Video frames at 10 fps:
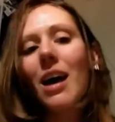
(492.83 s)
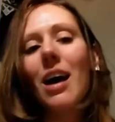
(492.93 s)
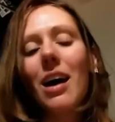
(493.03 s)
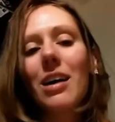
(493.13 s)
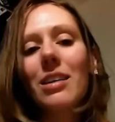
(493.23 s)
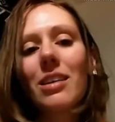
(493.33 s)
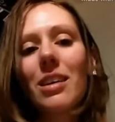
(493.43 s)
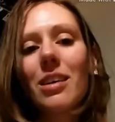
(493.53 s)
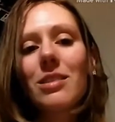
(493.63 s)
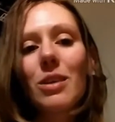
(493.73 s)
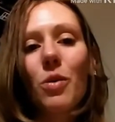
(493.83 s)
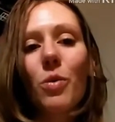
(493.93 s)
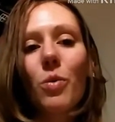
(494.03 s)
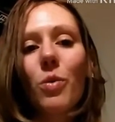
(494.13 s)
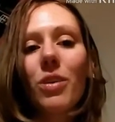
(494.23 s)
And
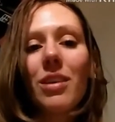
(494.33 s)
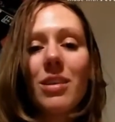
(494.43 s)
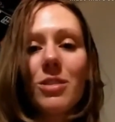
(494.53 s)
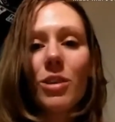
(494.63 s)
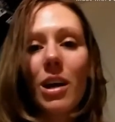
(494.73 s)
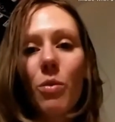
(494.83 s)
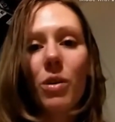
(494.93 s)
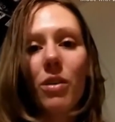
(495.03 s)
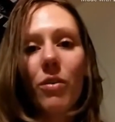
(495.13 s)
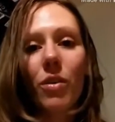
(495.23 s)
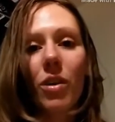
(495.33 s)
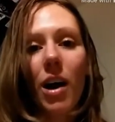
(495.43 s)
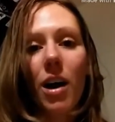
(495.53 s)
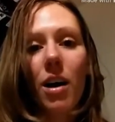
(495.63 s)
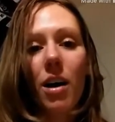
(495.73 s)
so yesterday,
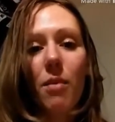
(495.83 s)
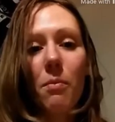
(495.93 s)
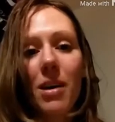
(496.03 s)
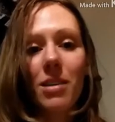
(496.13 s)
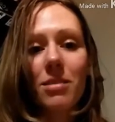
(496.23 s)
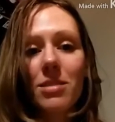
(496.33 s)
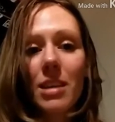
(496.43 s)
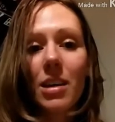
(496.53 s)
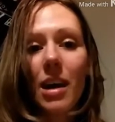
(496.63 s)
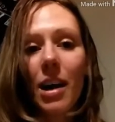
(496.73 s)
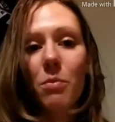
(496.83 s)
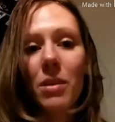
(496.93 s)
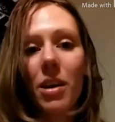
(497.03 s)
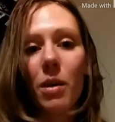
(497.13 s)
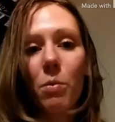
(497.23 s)
whenever my son and I had
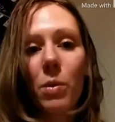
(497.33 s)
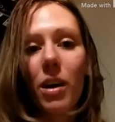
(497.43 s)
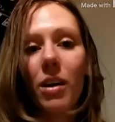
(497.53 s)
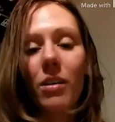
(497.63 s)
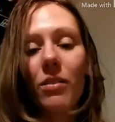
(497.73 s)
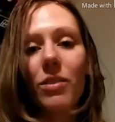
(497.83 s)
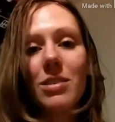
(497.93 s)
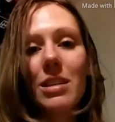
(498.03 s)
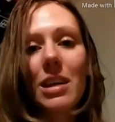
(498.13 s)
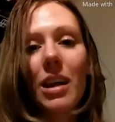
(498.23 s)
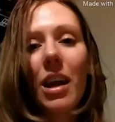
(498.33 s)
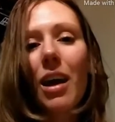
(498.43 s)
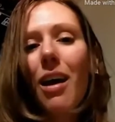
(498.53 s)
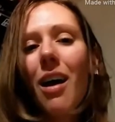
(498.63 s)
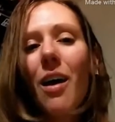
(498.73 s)
been up and visiting,
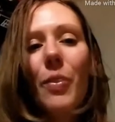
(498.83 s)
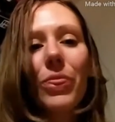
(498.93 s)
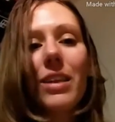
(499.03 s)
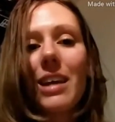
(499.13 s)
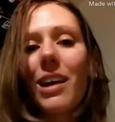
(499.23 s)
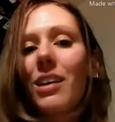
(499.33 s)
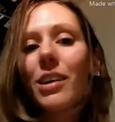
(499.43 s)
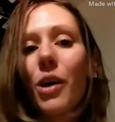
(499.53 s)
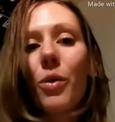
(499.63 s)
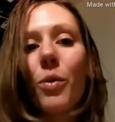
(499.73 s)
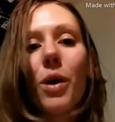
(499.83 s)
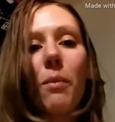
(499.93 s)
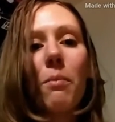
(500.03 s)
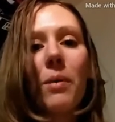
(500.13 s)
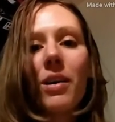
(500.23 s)
the day didn't go
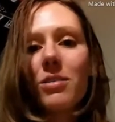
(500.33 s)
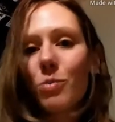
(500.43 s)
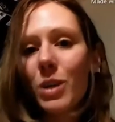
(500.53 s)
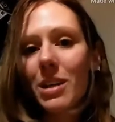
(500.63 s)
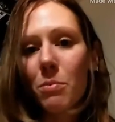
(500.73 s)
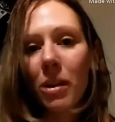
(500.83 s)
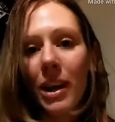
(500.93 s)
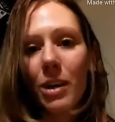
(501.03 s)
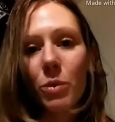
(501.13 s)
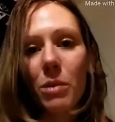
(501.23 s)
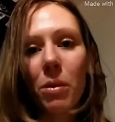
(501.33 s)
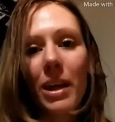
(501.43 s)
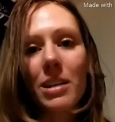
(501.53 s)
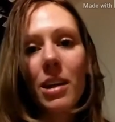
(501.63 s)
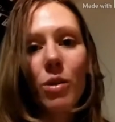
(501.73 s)
a bit as we had planned. We had
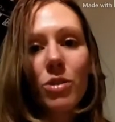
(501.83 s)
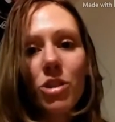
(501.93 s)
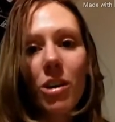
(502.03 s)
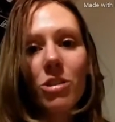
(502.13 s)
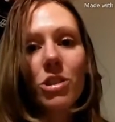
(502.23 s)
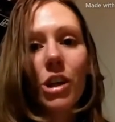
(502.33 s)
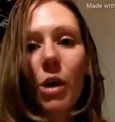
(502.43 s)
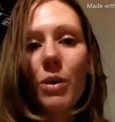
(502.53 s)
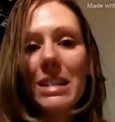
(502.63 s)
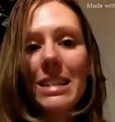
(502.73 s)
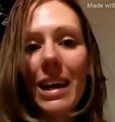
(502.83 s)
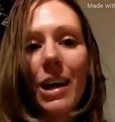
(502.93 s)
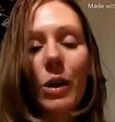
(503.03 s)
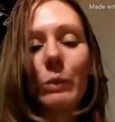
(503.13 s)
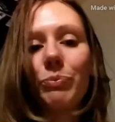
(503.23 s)
planned to go to church, to go into
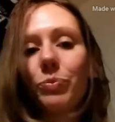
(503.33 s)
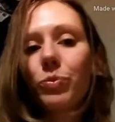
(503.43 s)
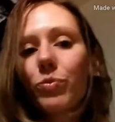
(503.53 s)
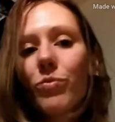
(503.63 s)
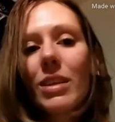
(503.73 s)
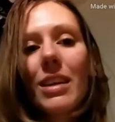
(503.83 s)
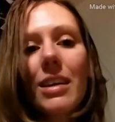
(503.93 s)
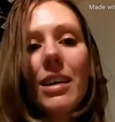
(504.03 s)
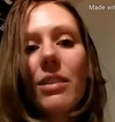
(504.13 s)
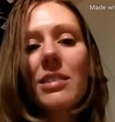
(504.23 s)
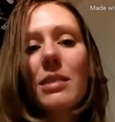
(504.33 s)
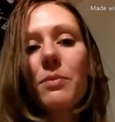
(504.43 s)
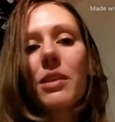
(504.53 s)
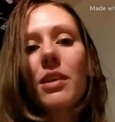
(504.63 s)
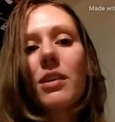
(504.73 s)
town, get
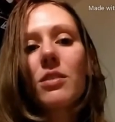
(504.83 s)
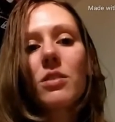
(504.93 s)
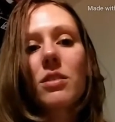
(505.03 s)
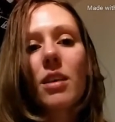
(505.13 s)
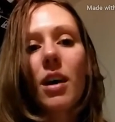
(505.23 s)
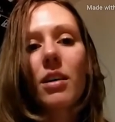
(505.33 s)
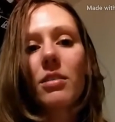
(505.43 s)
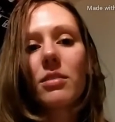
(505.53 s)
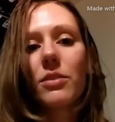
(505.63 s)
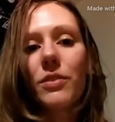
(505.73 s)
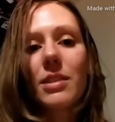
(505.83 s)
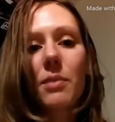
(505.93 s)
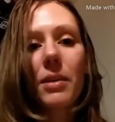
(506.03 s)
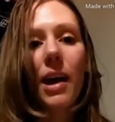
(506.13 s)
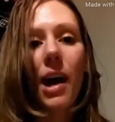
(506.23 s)
some things to fix
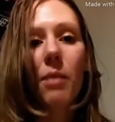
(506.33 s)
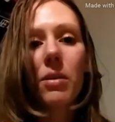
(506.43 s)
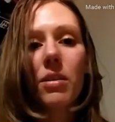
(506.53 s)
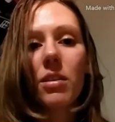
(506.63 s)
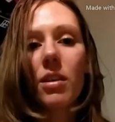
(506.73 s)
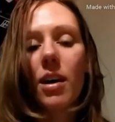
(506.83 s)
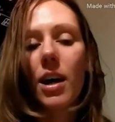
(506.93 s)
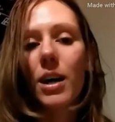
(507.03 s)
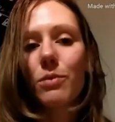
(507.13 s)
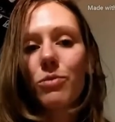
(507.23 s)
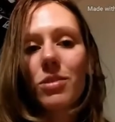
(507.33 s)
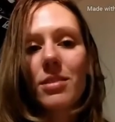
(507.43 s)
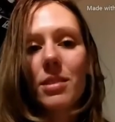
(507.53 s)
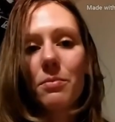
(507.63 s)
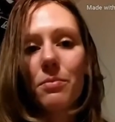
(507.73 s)
up the cabin,
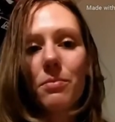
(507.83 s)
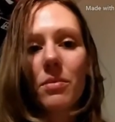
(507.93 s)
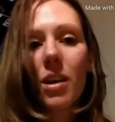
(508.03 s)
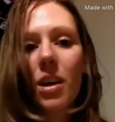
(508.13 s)
just some